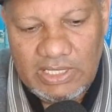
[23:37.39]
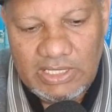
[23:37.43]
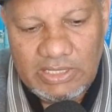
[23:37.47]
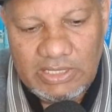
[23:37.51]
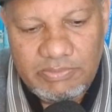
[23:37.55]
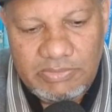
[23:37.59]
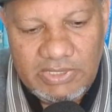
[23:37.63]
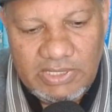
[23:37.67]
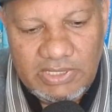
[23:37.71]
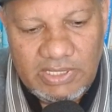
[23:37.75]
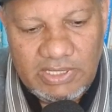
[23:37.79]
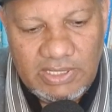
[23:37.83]

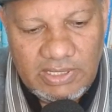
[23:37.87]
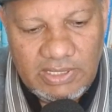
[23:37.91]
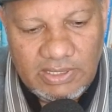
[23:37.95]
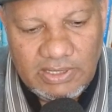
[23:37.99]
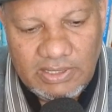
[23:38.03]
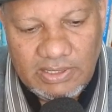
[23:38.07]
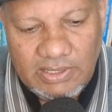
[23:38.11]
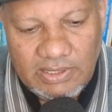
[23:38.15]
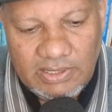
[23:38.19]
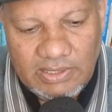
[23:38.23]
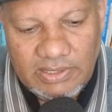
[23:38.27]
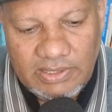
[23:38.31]
Let me
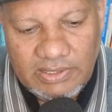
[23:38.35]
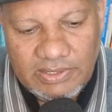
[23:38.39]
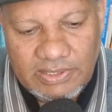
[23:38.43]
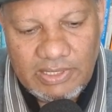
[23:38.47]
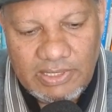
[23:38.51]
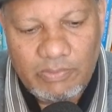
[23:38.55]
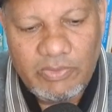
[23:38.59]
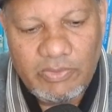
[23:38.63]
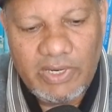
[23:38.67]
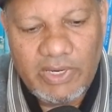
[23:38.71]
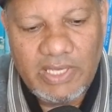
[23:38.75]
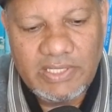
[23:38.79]

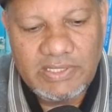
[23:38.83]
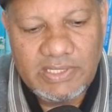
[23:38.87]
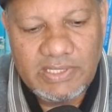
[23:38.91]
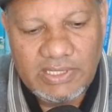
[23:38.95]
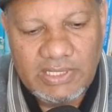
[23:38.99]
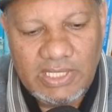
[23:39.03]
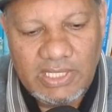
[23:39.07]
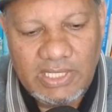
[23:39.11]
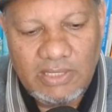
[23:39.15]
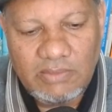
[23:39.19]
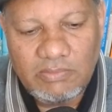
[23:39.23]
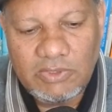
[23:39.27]
summarize
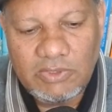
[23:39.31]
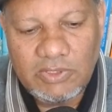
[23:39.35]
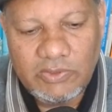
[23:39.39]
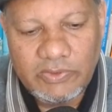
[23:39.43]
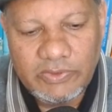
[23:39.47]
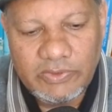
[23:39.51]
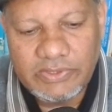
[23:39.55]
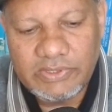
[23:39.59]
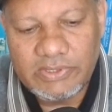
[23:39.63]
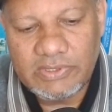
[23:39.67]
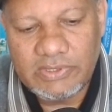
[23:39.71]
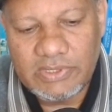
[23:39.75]
again
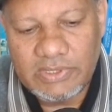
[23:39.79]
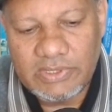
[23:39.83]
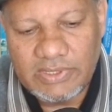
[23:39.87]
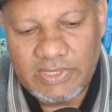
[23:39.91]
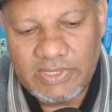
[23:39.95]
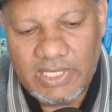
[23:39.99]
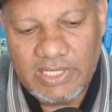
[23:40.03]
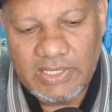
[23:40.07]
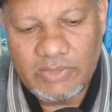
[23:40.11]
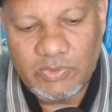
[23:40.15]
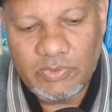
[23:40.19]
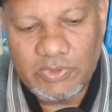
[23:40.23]
because
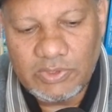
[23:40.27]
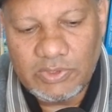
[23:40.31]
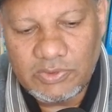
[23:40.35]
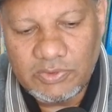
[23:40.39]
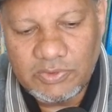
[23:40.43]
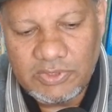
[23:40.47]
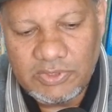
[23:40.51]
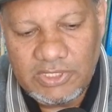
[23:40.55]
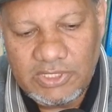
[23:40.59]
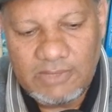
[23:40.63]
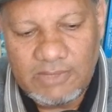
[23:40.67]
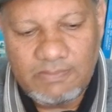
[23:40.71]
I want
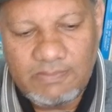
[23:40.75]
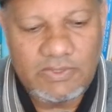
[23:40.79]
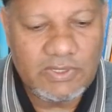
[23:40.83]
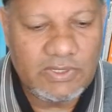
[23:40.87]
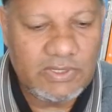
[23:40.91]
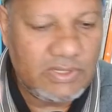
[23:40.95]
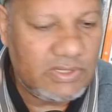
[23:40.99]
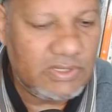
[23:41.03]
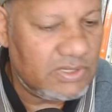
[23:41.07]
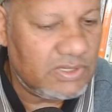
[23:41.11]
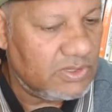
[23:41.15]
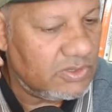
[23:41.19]
to keep
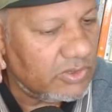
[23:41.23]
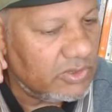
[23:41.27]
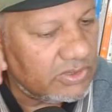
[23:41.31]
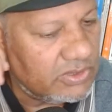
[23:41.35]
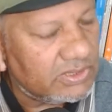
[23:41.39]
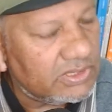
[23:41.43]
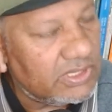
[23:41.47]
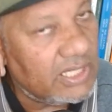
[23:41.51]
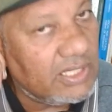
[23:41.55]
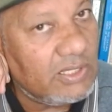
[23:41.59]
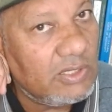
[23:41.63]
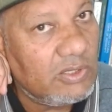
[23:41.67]
this
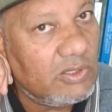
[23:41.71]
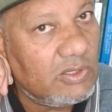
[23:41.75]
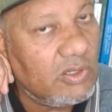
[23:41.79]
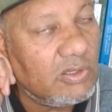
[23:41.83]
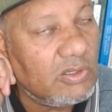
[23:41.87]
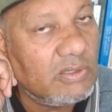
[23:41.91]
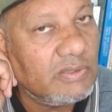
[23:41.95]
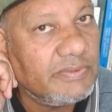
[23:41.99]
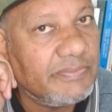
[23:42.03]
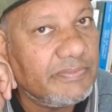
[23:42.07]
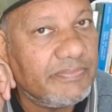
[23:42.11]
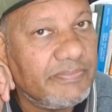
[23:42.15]
not that
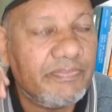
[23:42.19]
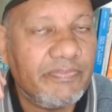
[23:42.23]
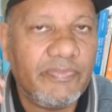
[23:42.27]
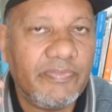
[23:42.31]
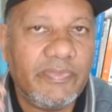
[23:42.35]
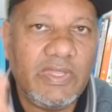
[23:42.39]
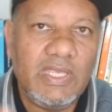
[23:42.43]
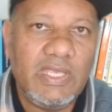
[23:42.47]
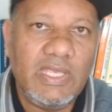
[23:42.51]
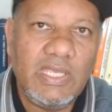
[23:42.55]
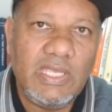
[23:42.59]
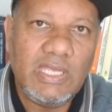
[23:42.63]
long.
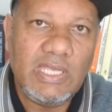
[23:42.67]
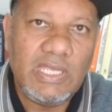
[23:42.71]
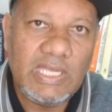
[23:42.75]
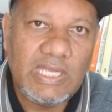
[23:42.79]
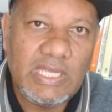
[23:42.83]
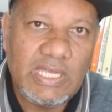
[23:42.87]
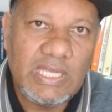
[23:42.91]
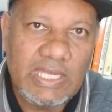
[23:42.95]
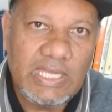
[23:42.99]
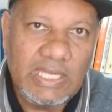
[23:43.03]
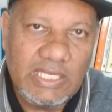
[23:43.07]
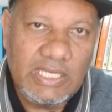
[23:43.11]

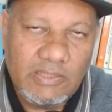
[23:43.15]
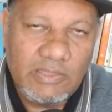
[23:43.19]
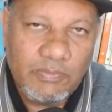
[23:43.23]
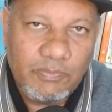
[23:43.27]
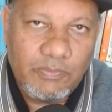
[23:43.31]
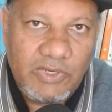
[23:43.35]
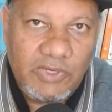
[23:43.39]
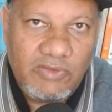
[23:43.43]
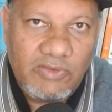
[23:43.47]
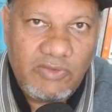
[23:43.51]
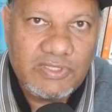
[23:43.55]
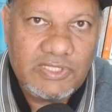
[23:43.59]
In the
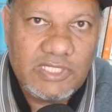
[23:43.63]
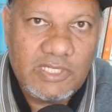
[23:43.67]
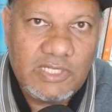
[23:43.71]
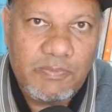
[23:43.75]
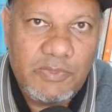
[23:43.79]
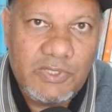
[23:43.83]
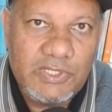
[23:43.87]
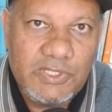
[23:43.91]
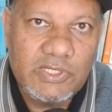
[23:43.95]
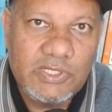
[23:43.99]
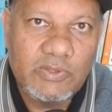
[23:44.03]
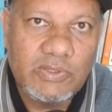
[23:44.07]
previous
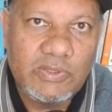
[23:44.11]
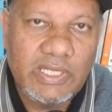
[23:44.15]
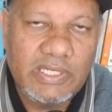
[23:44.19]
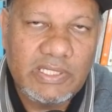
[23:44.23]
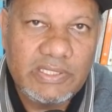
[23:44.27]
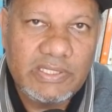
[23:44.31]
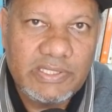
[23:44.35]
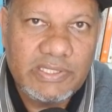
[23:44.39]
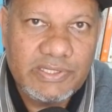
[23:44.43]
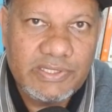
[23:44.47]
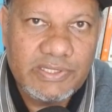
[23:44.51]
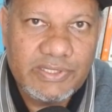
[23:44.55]
episode,
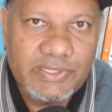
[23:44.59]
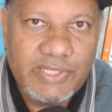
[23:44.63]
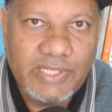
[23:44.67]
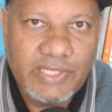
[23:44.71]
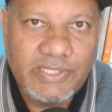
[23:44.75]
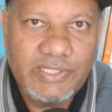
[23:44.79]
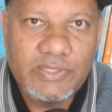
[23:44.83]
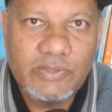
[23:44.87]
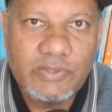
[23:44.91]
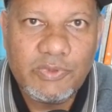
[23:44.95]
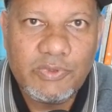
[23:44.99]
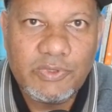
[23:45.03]
I
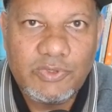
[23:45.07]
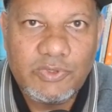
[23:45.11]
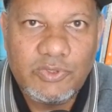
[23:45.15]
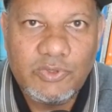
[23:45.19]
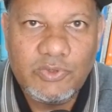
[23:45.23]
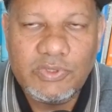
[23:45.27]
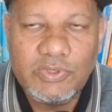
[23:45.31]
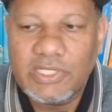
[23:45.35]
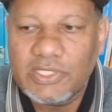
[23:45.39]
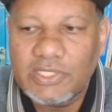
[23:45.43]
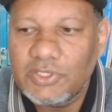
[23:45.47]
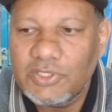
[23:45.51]
discussed with
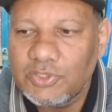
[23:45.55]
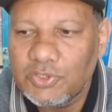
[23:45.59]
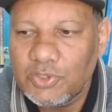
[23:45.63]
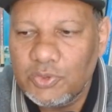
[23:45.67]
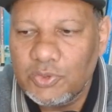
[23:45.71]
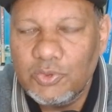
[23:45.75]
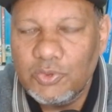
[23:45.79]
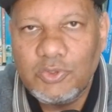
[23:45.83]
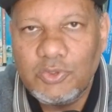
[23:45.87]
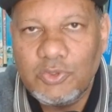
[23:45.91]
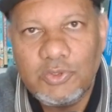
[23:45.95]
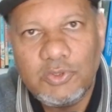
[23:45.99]
you and I
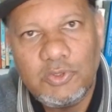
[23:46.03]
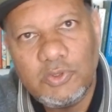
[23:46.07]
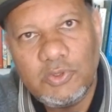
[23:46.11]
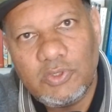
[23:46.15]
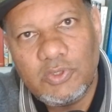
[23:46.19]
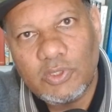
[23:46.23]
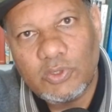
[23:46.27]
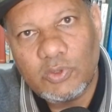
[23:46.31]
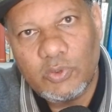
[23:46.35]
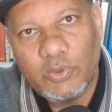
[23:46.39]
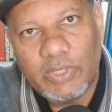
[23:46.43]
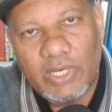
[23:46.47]
showed to you
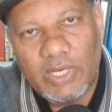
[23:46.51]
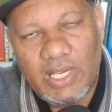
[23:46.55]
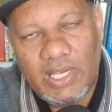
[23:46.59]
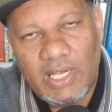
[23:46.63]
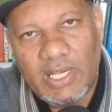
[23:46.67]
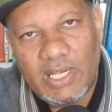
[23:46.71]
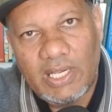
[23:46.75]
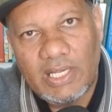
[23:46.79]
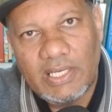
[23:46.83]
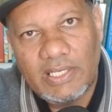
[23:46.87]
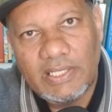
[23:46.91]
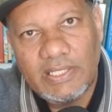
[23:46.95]
the
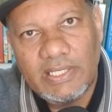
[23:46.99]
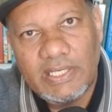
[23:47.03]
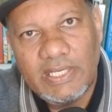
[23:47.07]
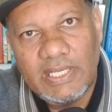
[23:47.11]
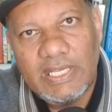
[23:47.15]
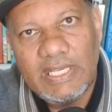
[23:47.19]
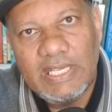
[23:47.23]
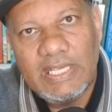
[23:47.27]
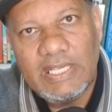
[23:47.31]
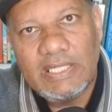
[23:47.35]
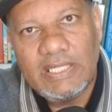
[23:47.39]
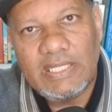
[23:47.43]
Quran
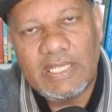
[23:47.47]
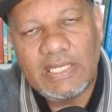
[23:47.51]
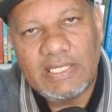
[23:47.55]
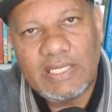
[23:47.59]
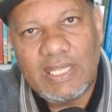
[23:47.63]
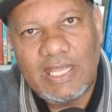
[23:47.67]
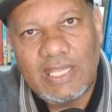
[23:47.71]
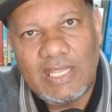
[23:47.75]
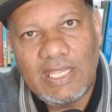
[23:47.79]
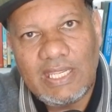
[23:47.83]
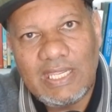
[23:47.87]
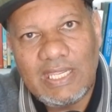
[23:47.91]

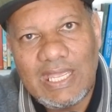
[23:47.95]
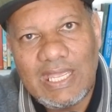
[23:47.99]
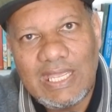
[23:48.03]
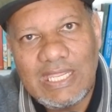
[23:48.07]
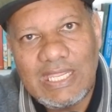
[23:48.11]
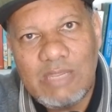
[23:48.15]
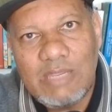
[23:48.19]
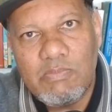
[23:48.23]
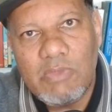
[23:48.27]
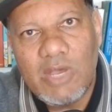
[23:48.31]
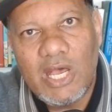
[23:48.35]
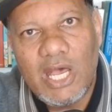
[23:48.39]
that
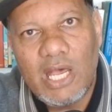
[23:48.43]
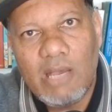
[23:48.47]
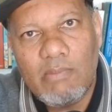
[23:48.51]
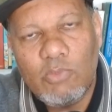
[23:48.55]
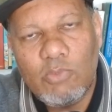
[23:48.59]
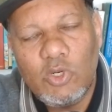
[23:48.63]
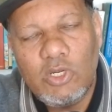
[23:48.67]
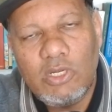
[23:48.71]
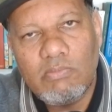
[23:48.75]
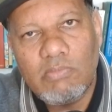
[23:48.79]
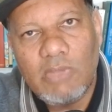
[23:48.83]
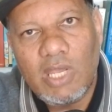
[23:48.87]

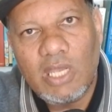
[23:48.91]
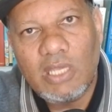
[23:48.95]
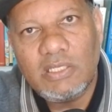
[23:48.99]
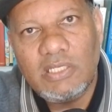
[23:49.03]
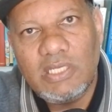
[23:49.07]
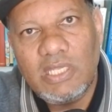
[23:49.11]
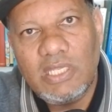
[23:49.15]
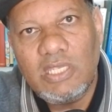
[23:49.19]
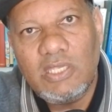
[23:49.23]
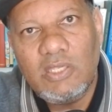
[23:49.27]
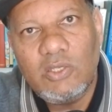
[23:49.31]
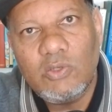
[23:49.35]
Imamun
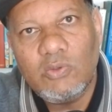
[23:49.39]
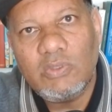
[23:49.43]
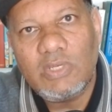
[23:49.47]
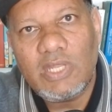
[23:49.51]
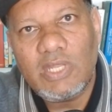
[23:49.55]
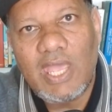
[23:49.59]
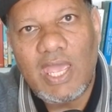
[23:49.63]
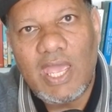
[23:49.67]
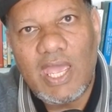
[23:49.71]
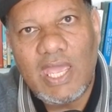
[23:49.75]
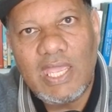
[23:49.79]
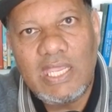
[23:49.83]

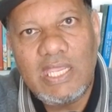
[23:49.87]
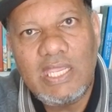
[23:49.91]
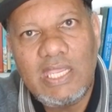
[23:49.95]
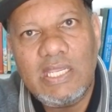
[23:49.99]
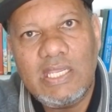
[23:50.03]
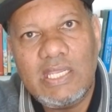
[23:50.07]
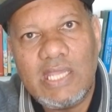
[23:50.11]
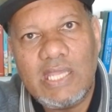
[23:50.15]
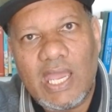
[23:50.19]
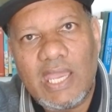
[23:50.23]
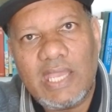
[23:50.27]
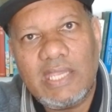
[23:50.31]
Mahdiyun,
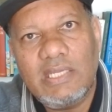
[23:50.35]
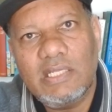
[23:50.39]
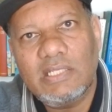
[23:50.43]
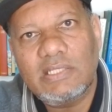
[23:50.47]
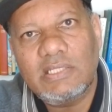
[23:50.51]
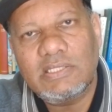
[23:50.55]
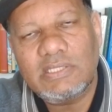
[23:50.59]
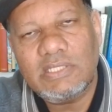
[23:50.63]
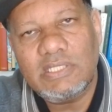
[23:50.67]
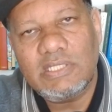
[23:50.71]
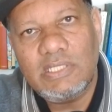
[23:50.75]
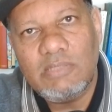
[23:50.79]
a
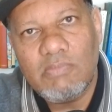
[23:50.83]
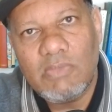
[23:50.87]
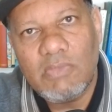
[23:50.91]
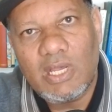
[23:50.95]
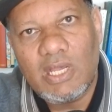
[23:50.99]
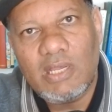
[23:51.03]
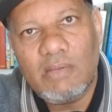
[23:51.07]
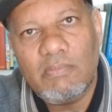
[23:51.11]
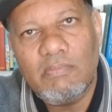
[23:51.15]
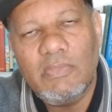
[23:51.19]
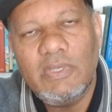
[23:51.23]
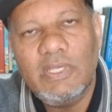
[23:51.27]
guided
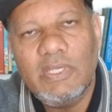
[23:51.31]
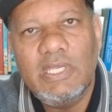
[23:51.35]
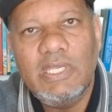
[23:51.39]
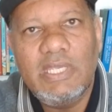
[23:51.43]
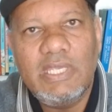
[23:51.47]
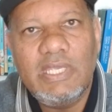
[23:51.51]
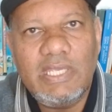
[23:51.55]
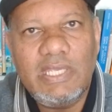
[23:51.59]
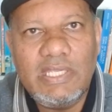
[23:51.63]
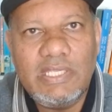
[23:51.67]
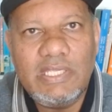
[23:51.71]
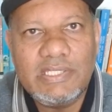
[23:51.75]
Imam,
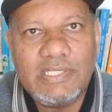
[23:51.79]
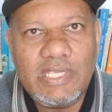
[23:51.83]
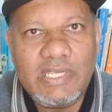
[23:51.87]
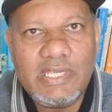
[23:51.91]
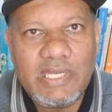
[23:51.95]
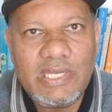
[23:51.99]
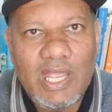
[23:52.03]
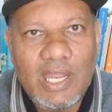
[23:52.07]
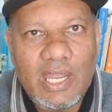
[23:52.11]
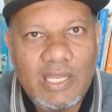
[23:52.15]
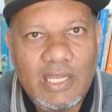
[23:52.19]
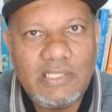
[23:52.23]
is
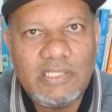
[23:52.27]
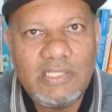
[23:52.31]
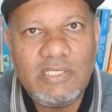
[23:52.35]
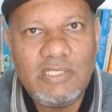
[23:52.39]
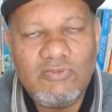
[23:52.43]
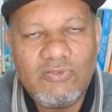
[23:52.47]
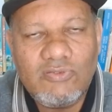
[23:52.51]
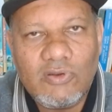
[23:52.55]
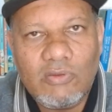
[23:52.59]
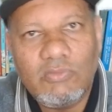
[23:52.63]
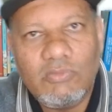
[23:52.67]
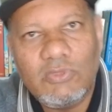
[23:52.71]
a
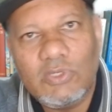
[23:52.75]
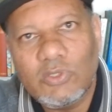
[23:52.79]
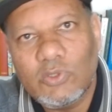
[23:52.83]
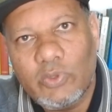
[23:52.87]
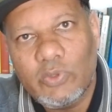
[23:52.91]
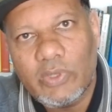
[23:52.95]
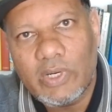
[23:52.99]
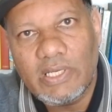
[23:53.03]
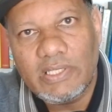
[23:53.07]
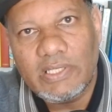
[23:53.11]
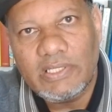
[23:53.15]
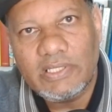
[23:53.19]
reality from the
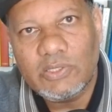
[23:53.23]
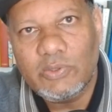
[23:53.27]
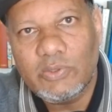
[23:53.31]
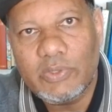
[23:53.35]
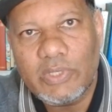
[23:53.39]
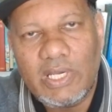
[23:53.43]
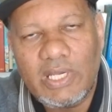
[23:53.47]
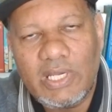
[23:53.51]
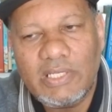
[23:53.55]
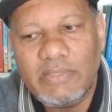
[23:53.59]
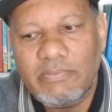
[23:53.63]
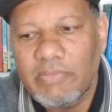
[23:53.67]
Quran. The
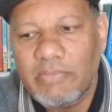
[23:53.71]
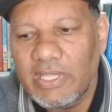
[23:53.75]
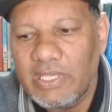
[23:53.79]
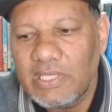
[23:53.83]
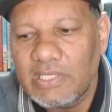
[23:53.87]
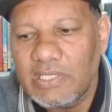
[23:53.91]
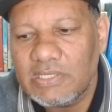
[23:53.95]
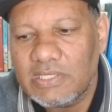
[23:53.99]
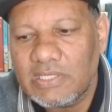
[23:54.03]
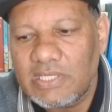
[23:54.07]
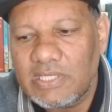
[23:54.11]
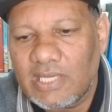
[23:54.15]
Quran
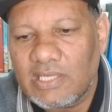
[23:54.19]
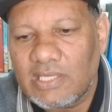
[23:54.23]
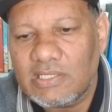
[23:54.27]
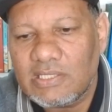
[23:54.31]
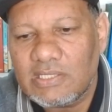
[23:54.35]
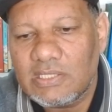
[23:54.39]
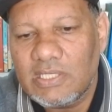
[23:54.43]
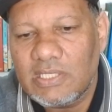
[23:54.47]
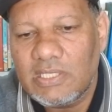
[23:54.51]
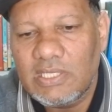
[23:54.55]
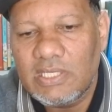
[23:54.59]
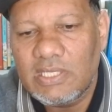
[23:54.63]
makes
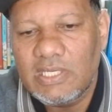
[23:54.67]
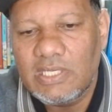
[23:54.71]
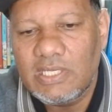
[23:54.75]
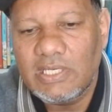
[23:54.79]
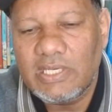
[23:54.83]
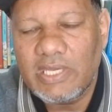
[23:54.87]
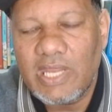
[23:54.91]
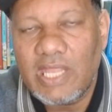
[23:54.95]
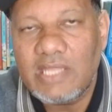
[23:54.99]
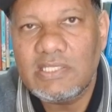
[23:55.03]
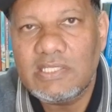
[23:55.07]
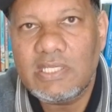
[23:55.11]
that,
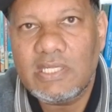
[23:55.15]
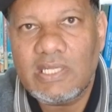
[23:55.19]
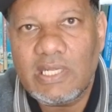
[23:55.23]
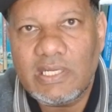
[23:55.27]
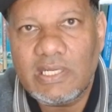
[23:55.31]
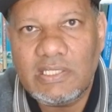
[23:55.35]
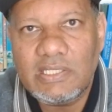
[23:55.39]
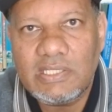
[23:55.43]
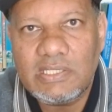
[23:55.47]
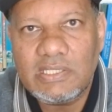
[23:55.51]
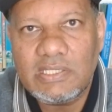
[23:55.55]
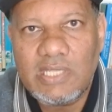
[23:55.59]
creates that
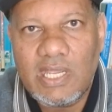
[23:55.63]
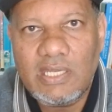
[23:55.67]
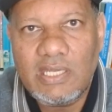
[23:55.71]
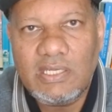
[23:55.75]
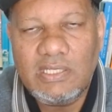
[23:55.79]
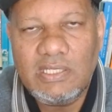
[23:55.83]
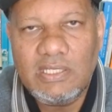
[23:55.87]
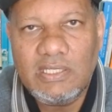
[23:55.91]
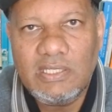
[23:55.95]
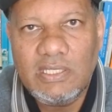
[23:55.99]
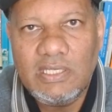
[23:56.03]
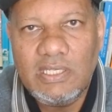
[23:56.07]

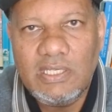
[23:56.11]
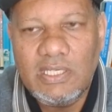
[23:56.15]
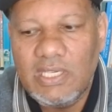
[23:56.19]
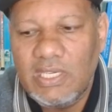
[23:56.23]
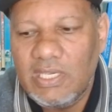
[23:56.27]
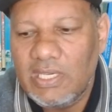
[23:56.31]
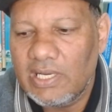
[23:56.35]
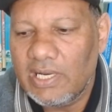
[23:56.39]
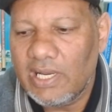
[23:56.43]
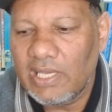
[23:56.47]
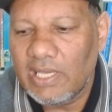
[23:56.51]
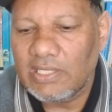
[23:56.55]
understanding,
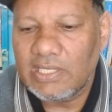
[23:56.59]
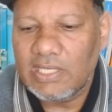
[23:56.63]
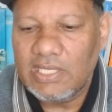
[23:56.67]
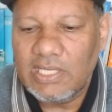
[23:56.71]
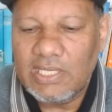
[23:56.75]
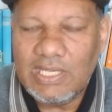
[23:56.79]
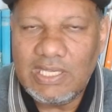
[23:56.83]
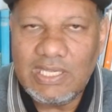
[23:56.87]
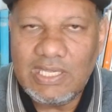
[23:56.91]
right?